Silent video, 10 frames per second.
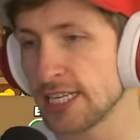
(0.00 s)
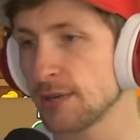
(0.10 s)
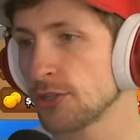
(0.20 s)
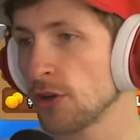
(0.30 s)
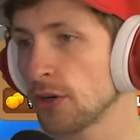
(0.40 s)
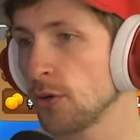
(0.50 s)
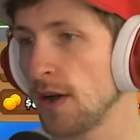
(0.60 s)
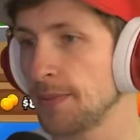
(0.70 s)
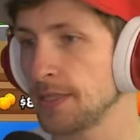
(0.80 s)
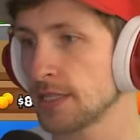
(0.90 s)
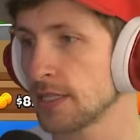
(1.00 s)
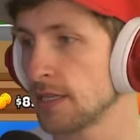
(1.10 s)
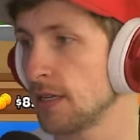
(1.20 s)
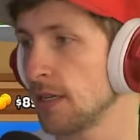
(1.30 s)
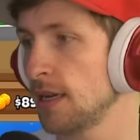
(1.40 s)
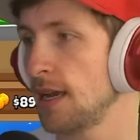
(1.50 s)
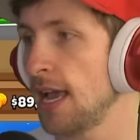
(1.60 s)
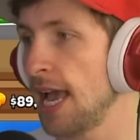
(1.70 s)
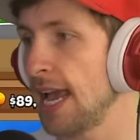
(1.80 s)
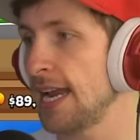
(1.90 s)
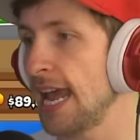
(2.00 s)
some stronger weapons. And